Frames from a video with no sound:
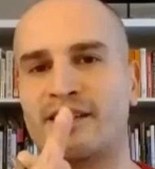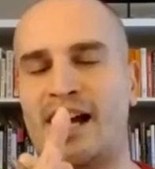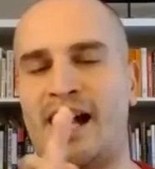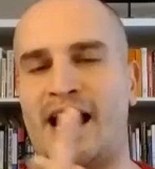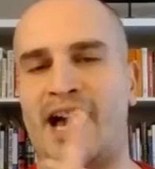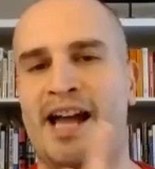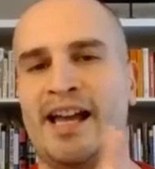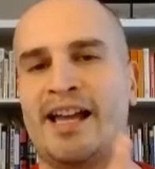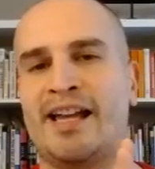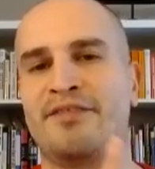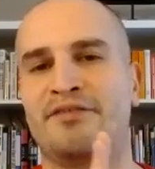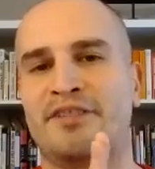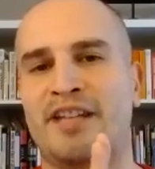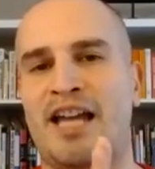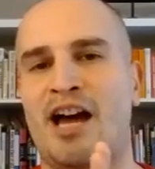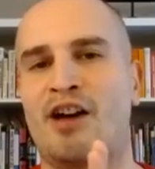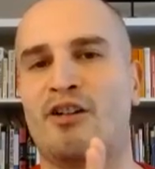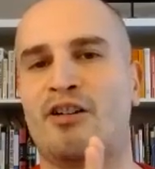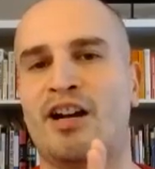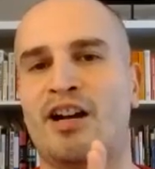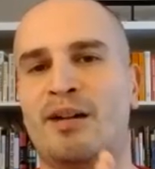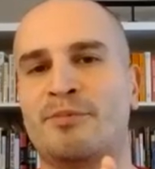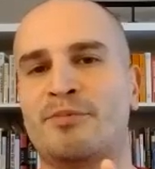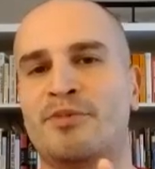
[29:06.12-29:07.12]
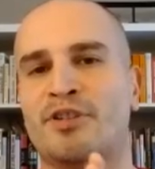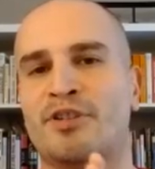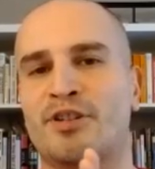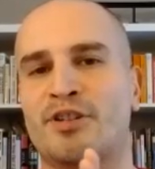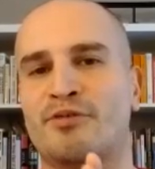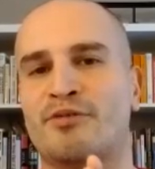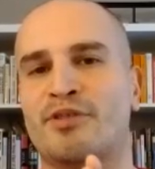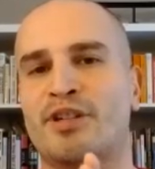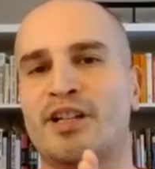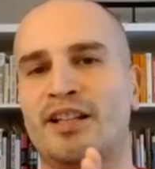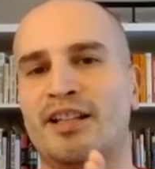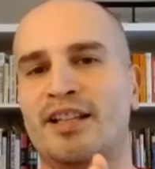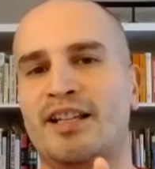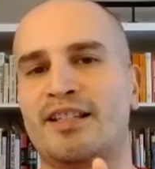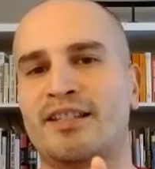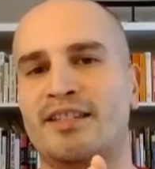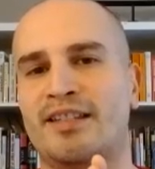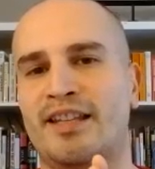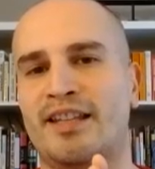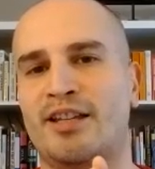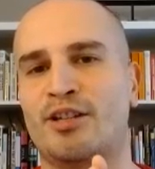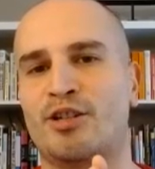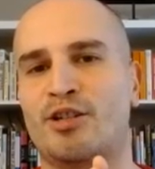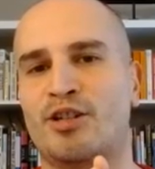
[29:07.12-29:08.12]
I have now come to the
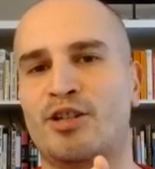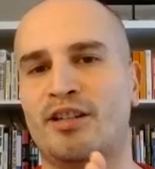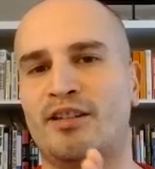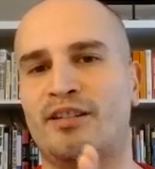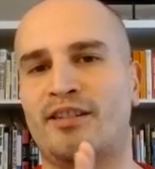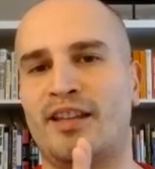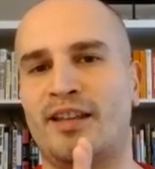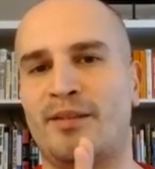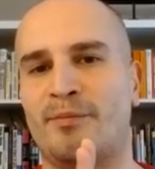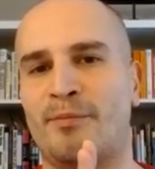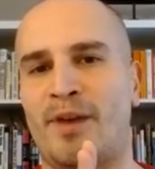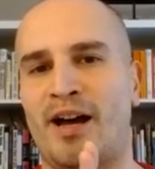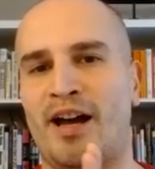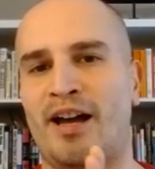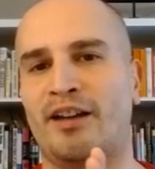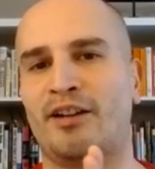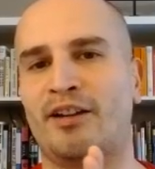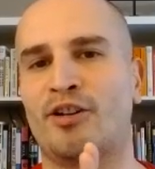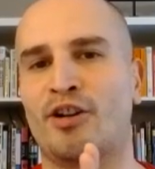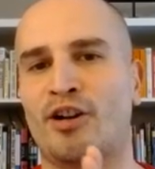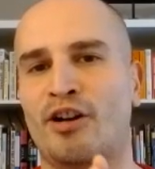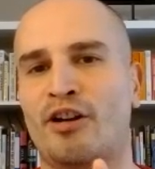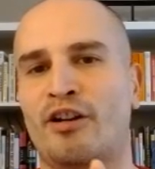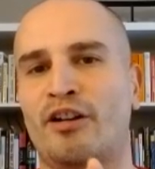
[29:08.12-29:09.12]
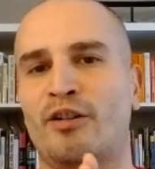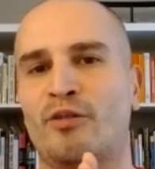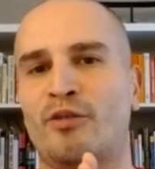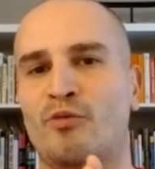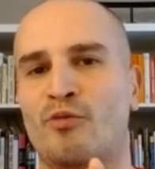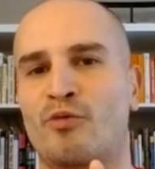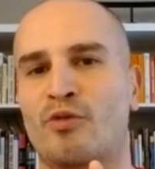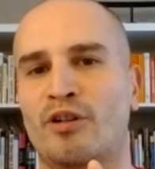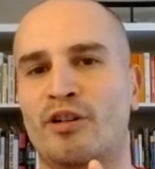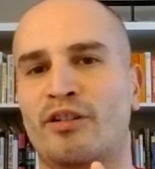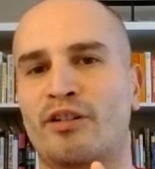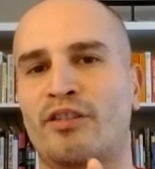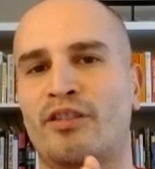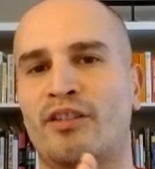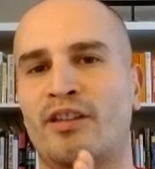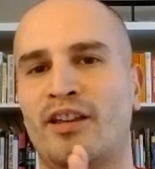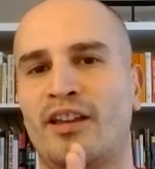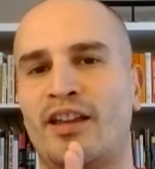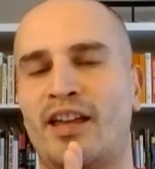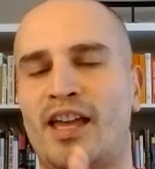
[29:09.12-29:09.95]
realization that my current worth